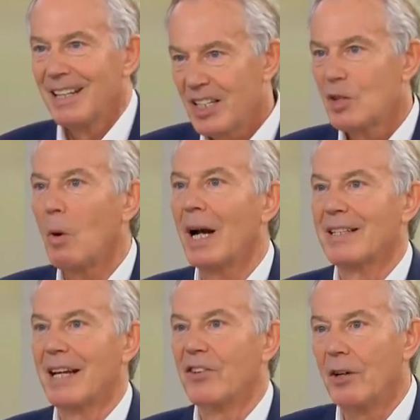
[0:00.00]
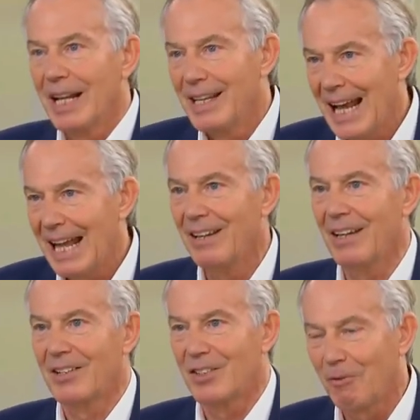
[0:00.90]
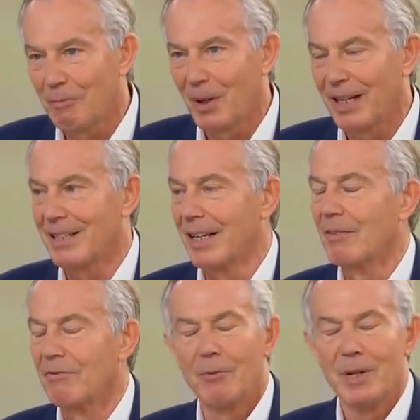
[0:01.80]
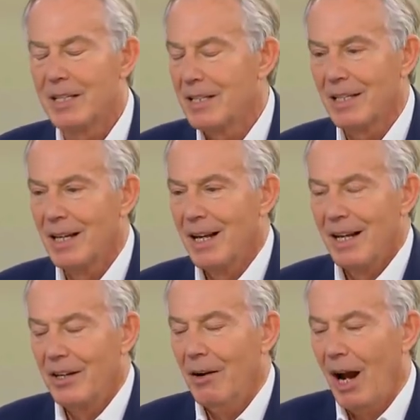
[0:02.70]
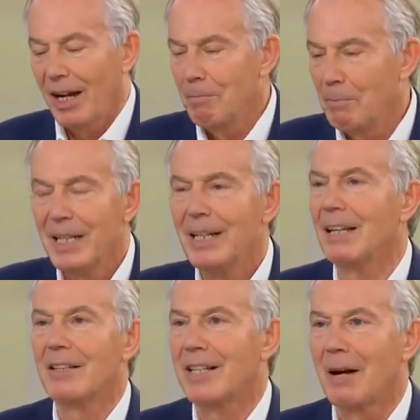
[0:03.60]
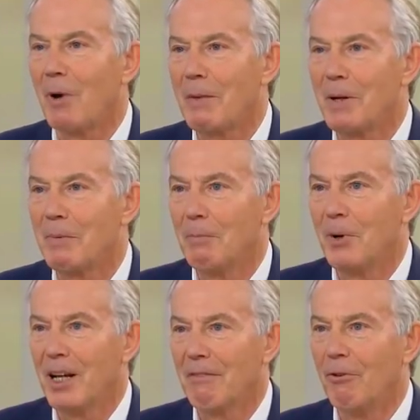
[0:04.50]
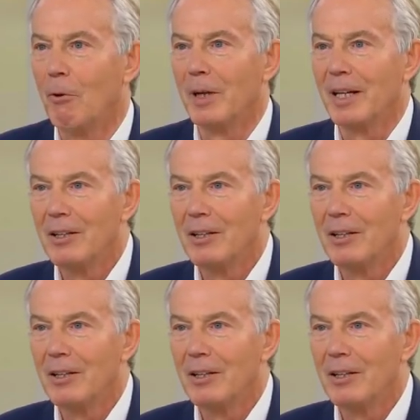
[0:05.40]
This is why I say to you, in the end, a soft Brexit, for reasons, you know, I completely understand why people are putting it forward.